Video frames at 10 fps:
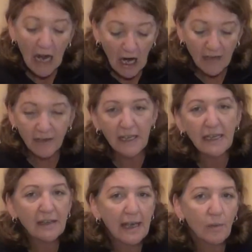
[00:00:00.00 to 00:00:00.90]
I
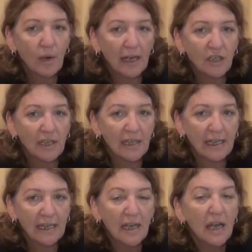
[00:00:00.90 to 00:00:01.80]
think they were
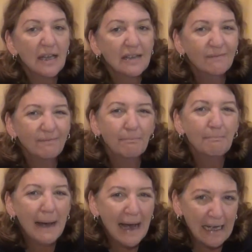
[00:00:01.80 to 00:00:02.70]
actually
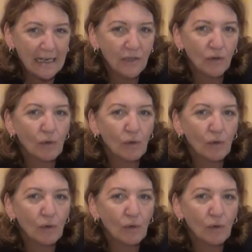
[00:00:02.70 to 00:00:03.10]
made